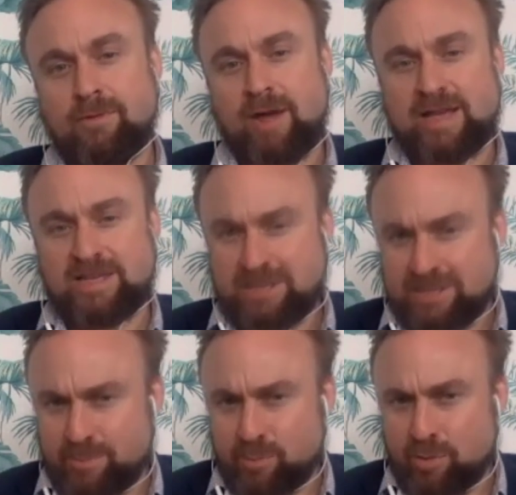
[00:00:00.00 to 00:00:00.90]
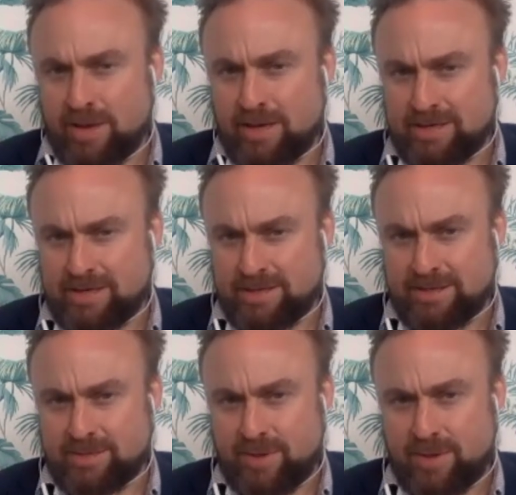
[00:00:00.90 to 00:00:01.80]
Is this employee listening
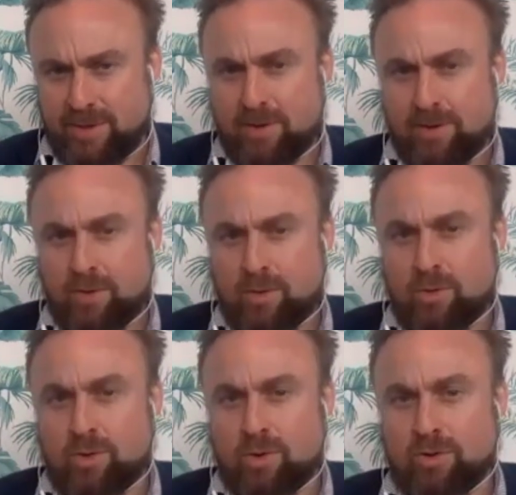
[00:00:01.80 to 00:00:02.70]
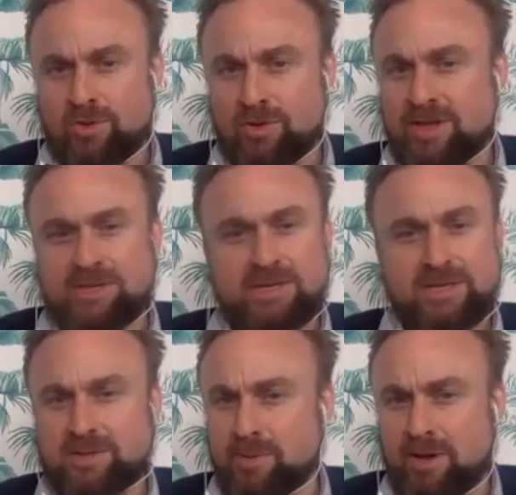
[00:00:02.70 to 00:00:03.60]
to me, or do they just
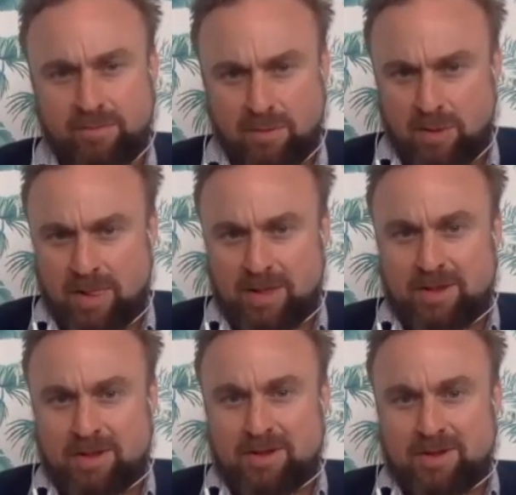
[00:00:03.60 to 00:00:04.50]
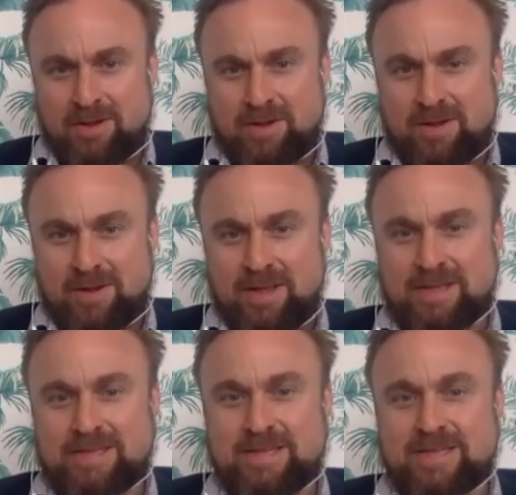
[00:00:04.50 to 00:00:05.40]
need some love?
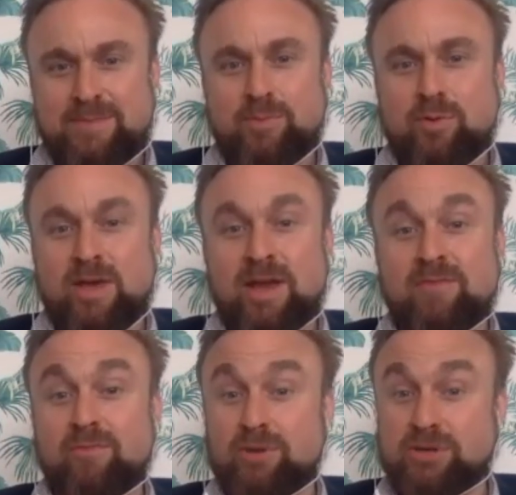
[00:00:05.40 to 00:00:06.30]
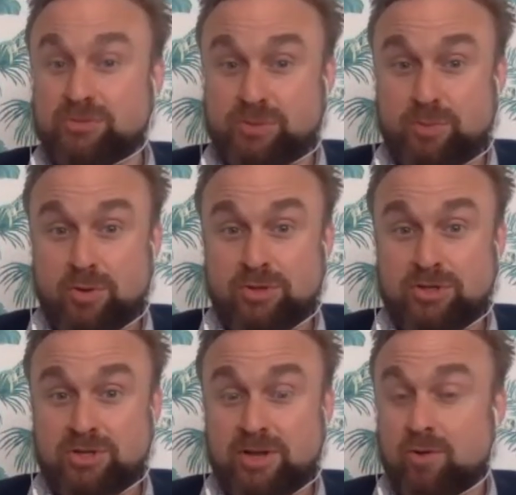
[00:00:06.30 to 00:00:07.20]
Is this employee in a freeze response,
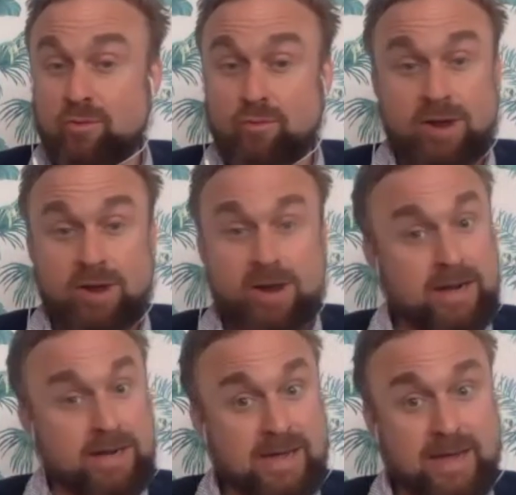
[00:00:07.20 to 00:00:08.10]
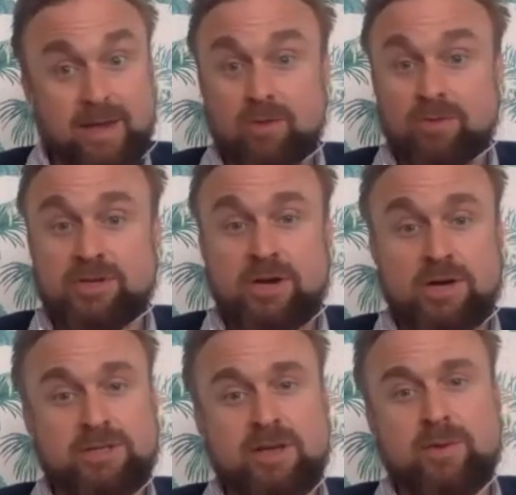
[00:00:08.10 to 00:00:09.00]
so they're not really taking on the
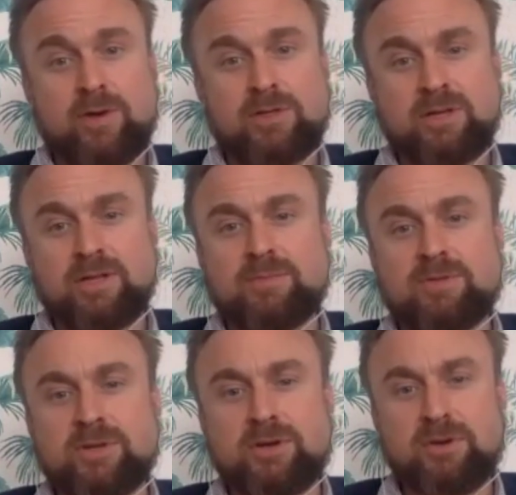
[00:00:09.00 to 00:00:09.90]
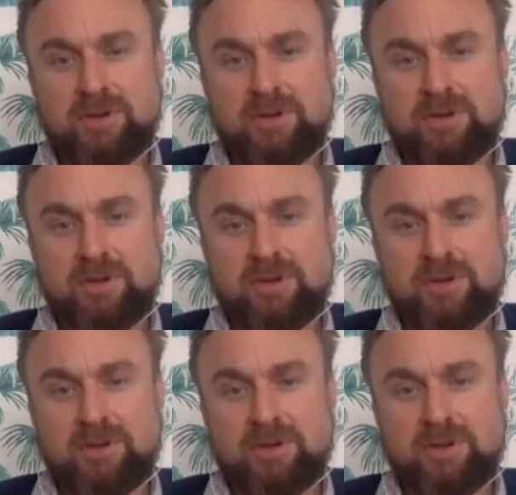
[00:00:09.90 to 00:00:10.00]
task I'm asking them to do?